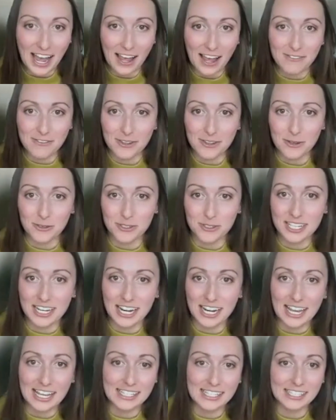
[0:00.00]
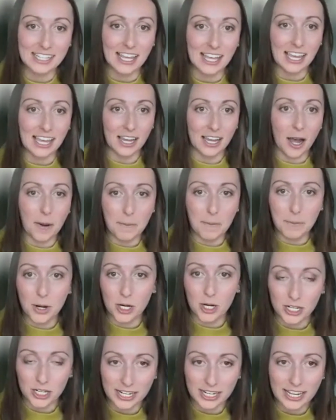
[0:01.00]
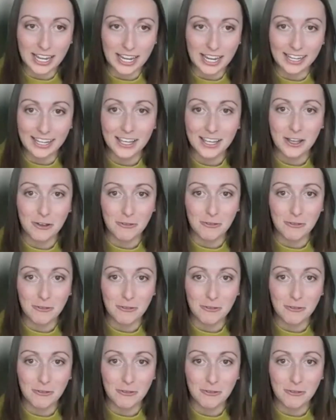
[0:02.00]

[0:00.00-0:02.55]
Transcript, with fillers: I've used it as like a marketing